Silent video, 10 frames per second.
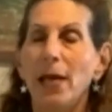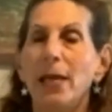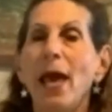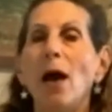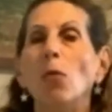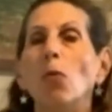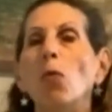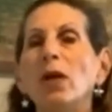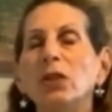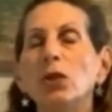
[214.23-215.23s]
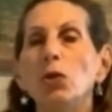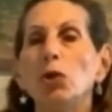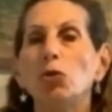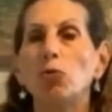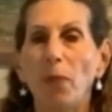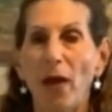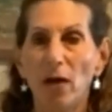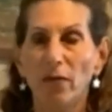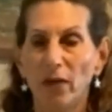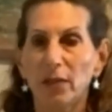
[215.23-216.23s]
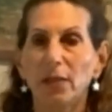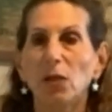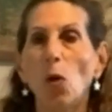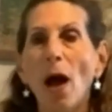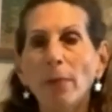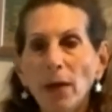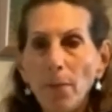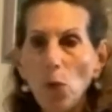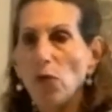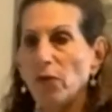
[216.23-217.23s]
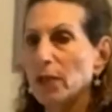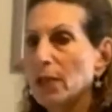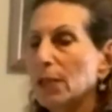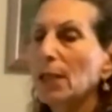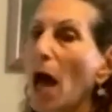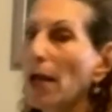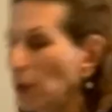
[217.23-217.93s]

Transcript: Now, what's a neutral pelvis? So I'm going to move to the side, you